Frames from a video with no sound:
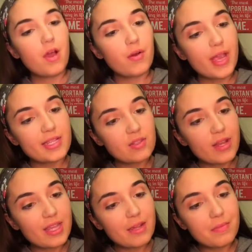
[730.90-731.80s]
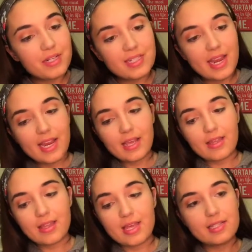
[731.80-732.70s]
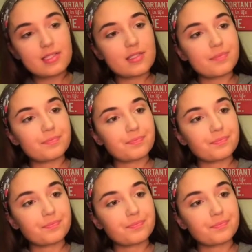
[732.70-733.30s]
Okay, so I think I'm gonna take this